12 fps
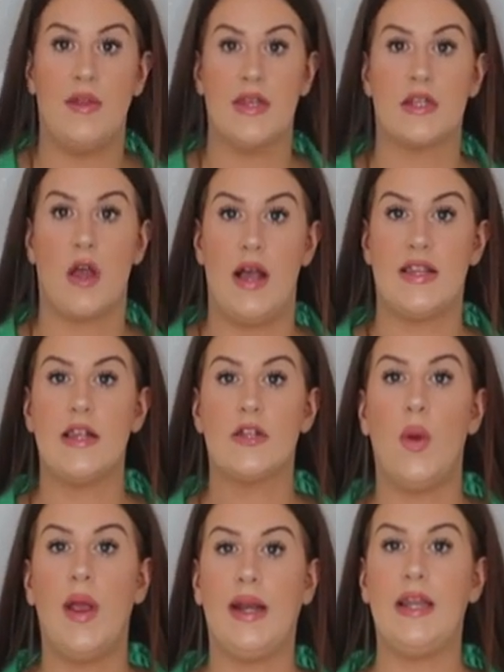with this, guys. Let's
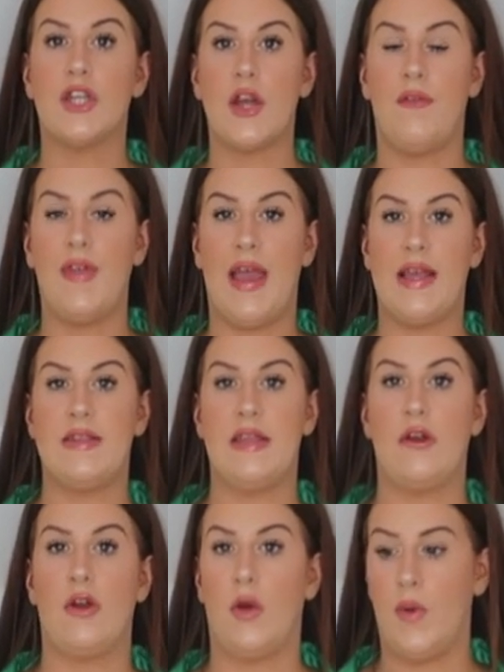quickly shove the
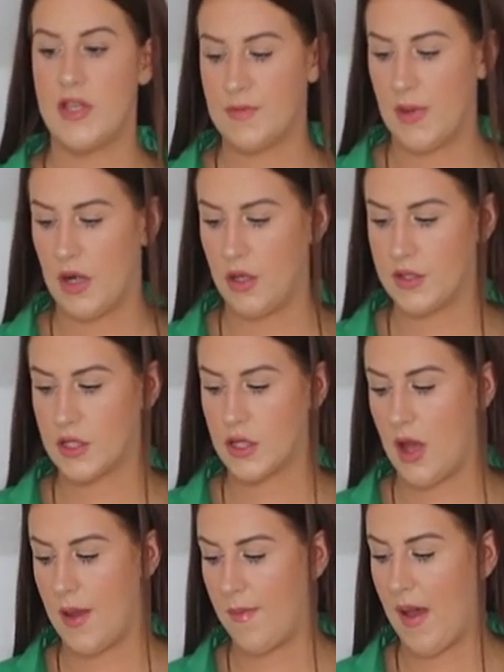18 on. I won't spend loads of
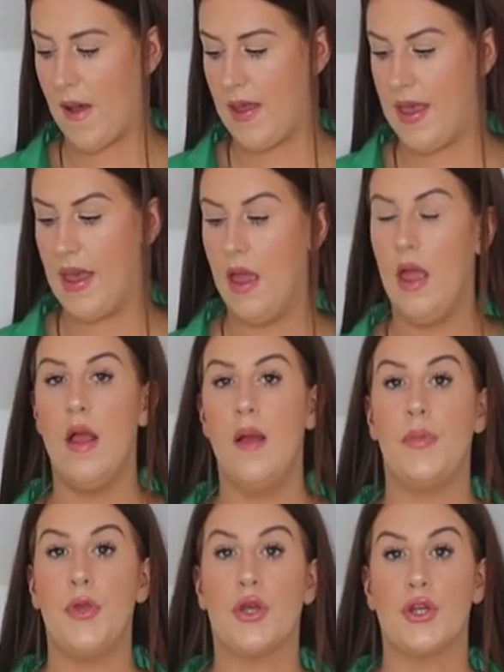time about it,
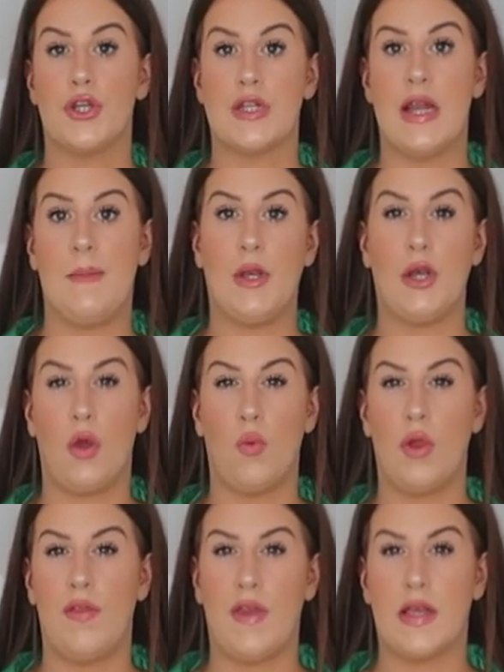but you can just let me know
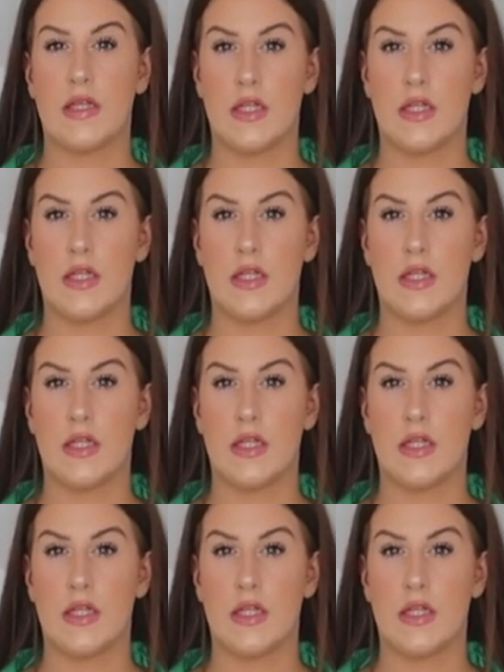what you think